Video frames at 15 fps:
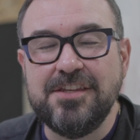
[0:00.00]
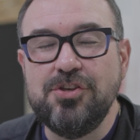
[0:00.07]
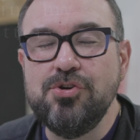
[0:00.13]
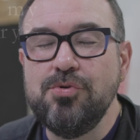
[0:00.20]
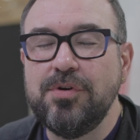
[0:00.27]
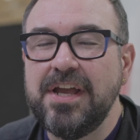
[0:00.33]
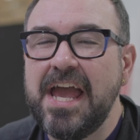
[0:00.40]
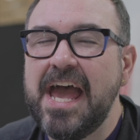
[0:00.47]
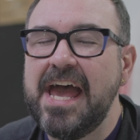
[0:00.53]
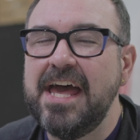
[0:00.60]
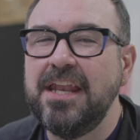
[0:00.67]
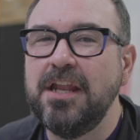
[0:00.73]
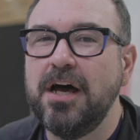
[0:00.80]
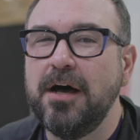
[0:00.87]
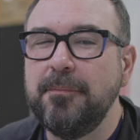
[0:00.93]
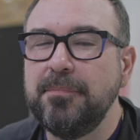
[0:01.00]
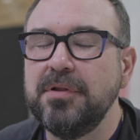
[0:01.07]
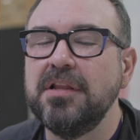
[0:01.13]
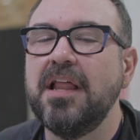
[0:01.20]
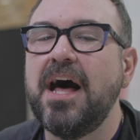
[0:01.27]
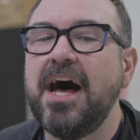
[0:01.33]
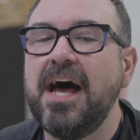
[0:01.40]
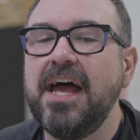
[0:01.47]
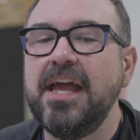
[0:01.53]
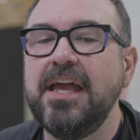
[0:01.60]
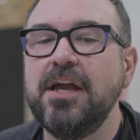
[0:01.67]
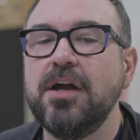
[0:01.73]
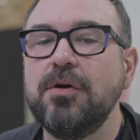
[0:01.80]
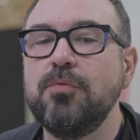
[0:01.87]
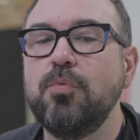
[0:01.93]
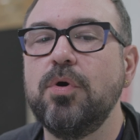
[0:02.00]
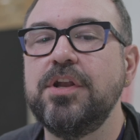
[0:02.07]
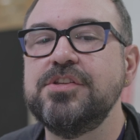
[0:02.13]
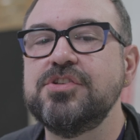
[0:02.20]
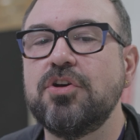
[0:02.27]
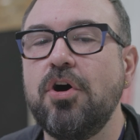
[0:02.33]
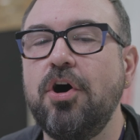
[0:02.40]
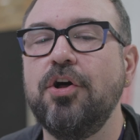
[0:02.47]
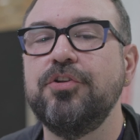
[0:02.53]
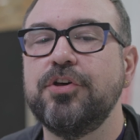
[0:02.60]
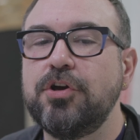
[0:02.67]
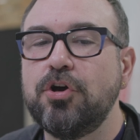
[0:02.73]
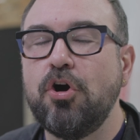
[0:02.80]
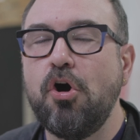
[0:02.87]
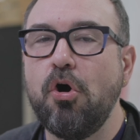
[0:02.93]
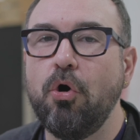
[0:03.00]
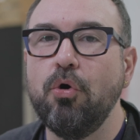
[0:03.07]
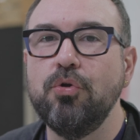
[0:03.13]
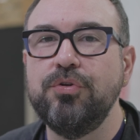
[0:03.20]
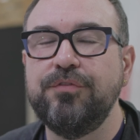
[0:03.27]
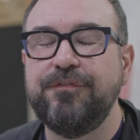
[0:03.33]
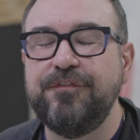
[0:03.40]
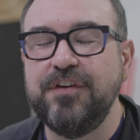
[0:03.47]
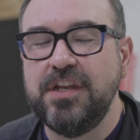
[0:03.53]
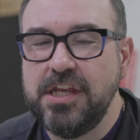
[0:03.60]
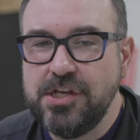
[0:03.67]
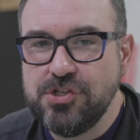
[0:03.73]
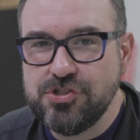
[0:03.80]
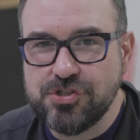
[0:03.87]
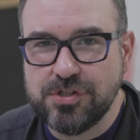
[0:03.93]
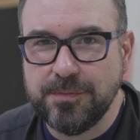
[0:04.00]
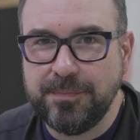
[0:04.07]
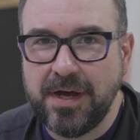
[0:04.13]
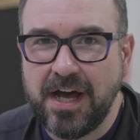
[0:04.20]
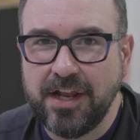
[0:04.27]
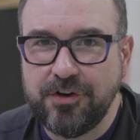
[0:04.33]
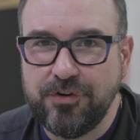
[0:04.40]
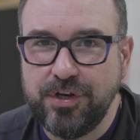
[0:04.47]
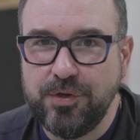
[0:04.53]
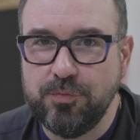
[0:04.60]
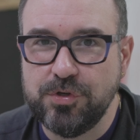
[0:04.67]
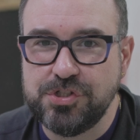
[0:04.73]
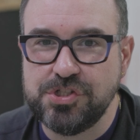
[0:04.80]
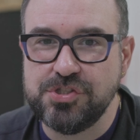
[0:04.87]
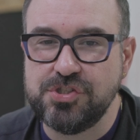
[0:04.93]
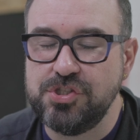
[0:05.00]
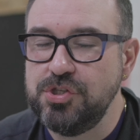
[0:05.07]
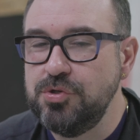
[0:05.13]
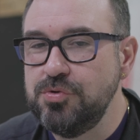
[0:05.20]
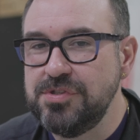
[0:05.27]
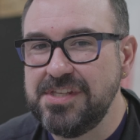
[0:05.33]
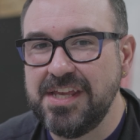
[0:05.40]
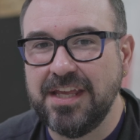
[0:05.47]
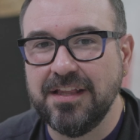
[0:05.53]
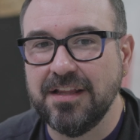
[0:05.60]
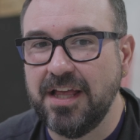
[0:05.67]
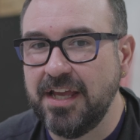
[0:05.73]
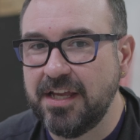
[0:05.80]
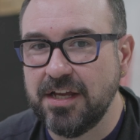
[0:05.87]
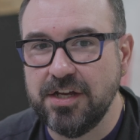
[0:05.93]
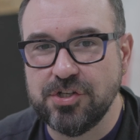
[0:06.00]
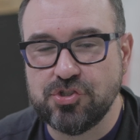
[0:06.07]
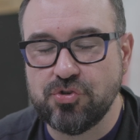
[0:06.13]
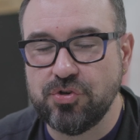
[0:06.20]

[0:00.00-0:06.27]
You can apply what is called a cold finish to pottery, which is using like a